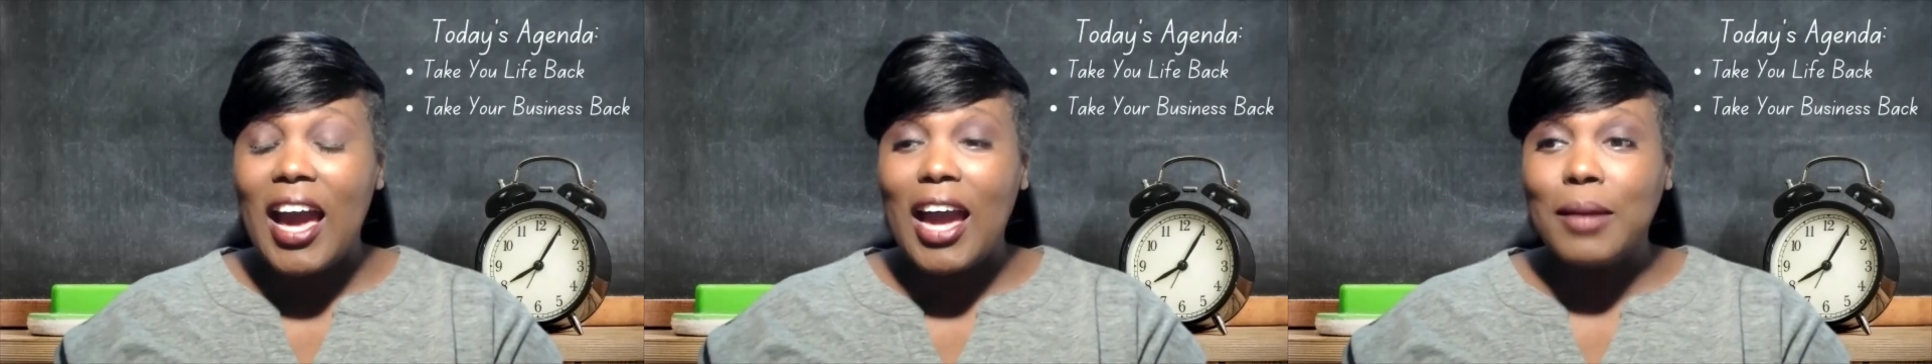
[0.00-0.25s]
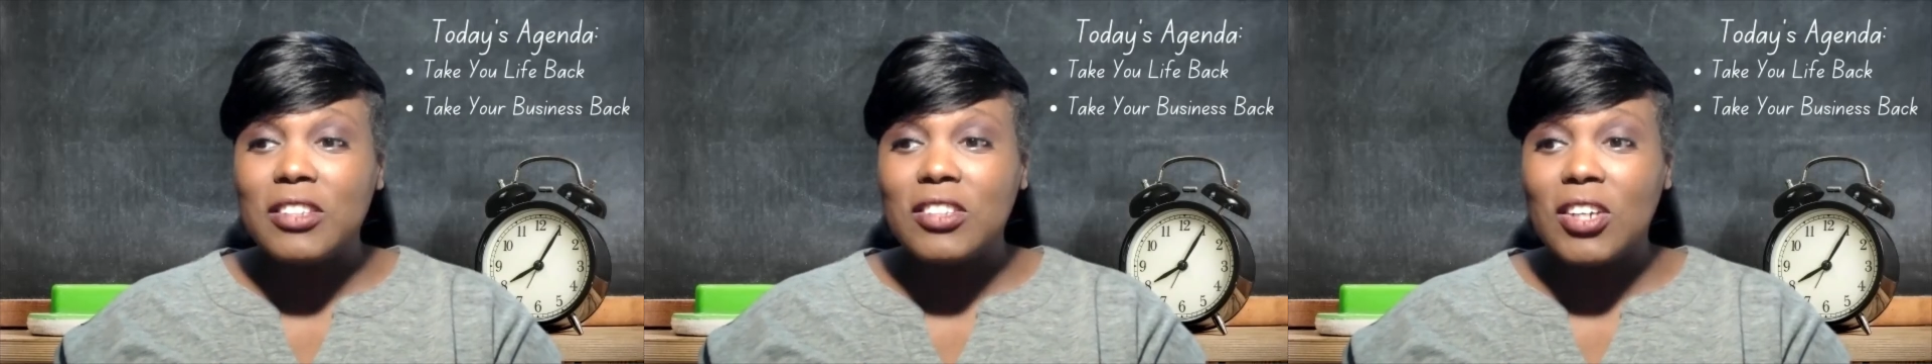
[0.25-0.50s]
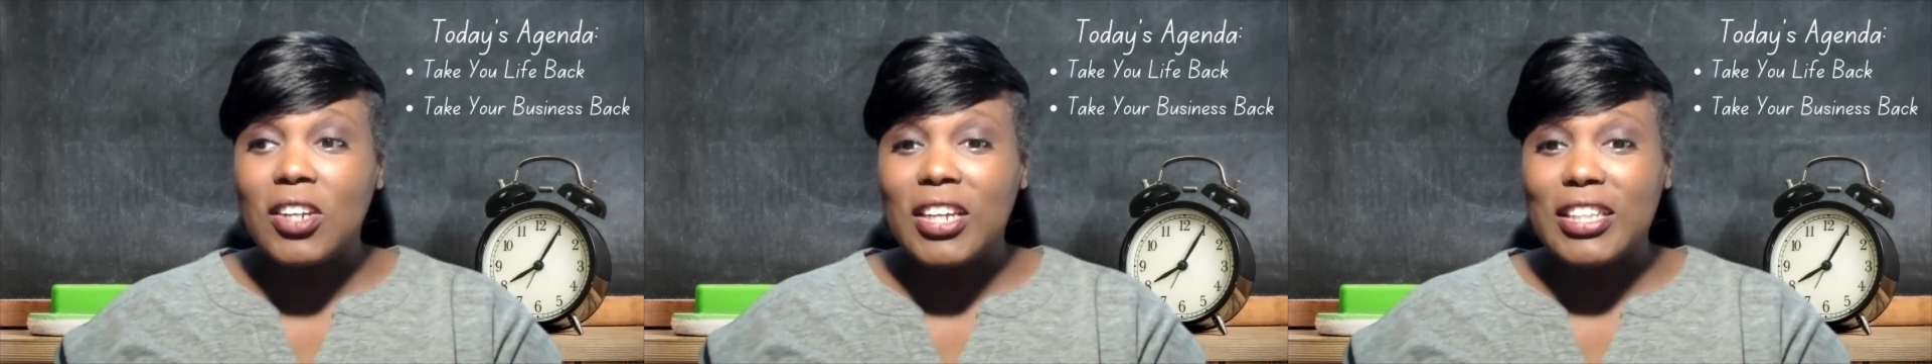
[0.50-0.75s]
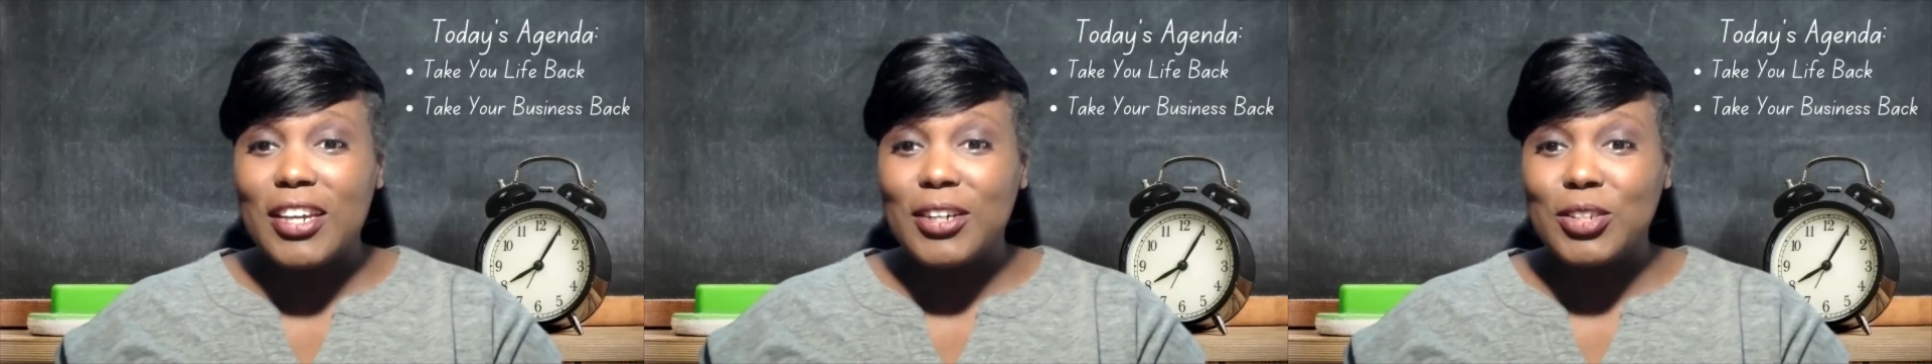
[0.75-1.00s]
I'm just
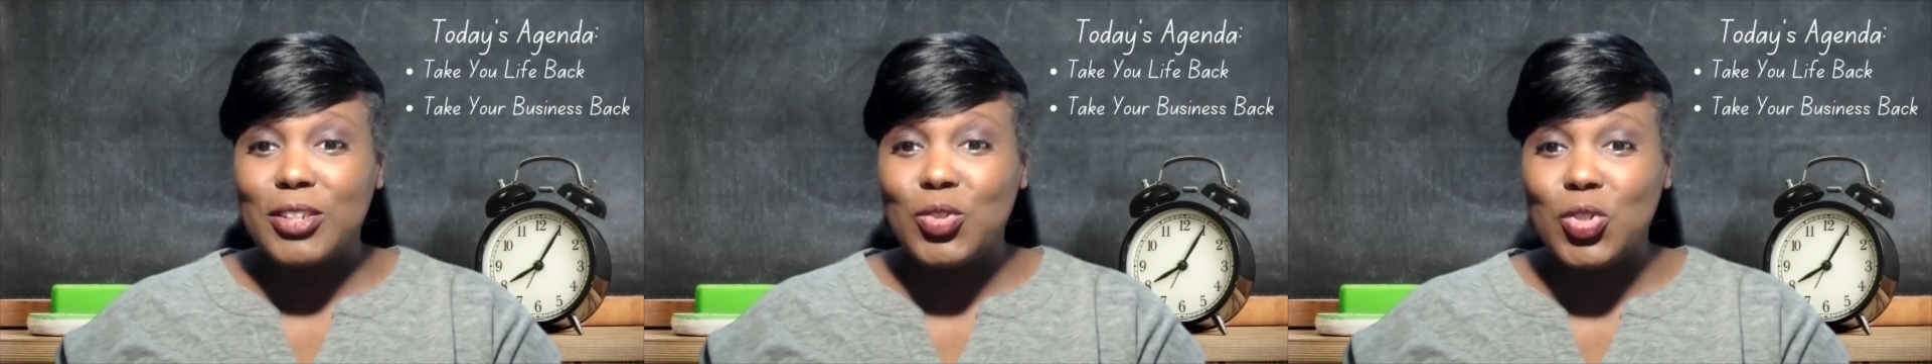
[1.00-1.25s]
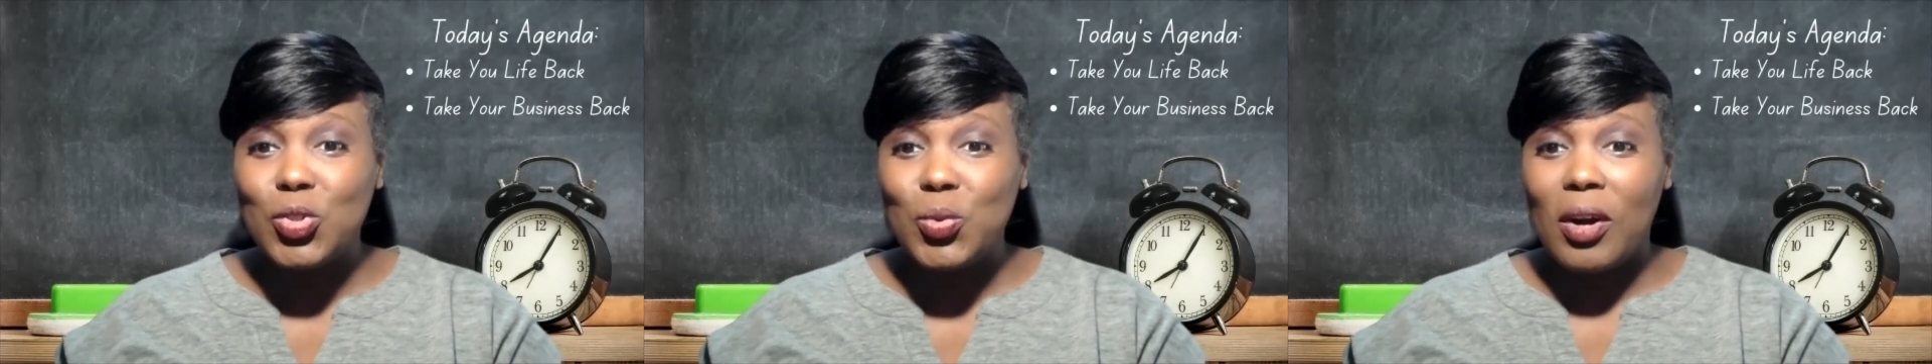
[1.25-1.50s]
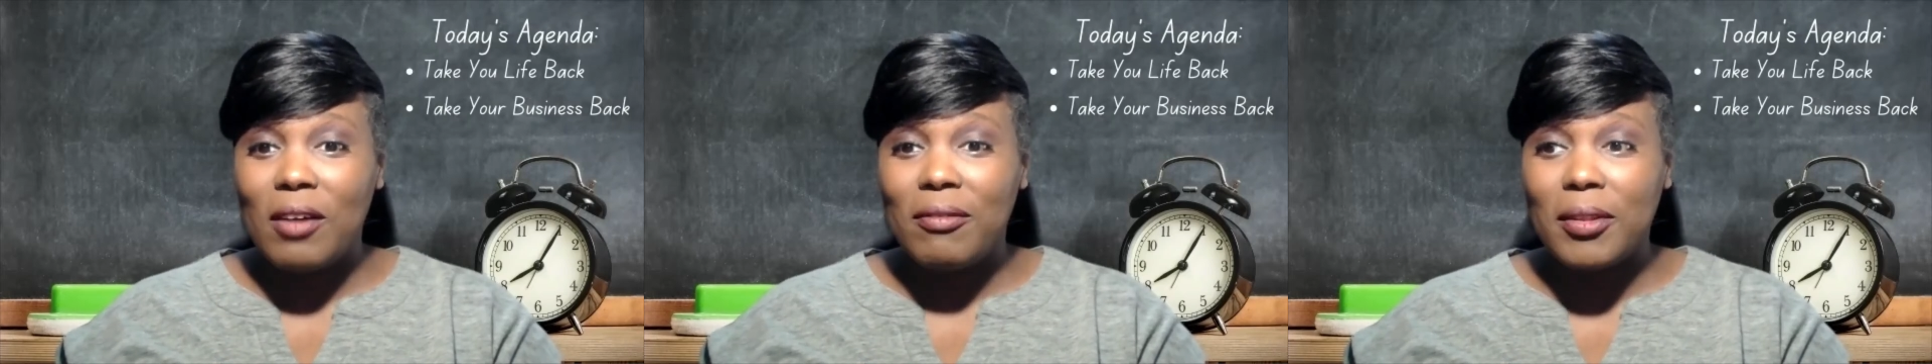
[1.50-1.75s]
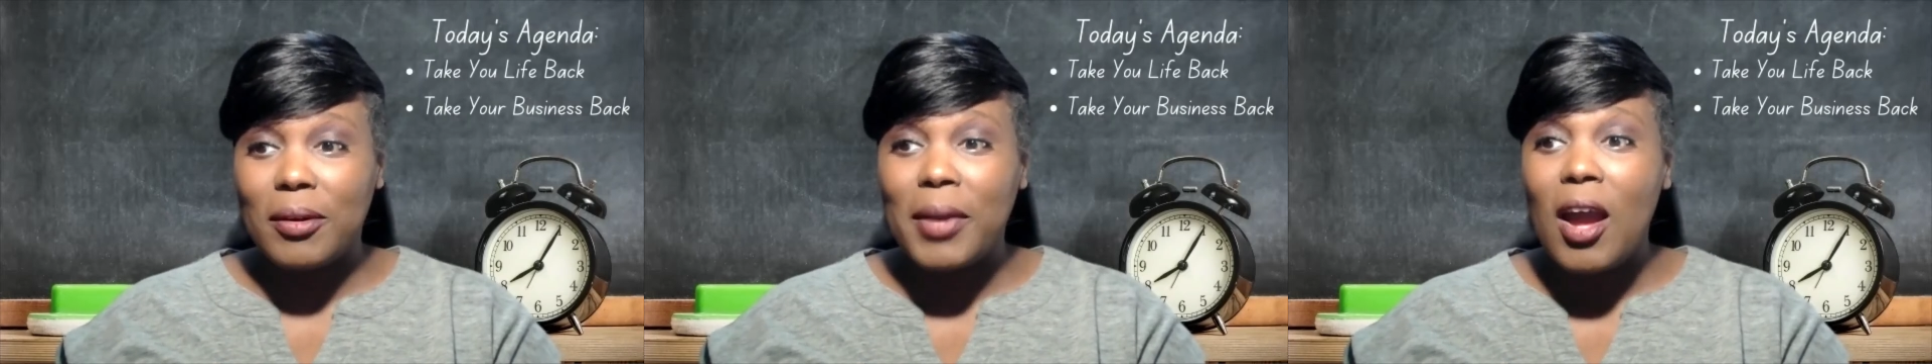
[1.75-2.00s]
going to tell you two
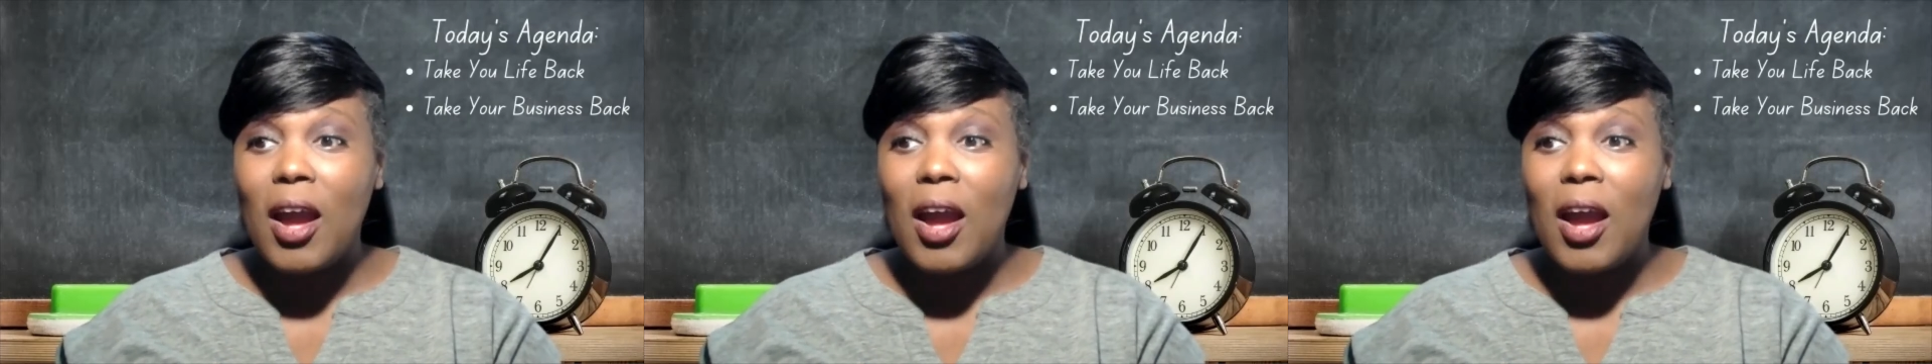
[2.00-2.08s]
of them.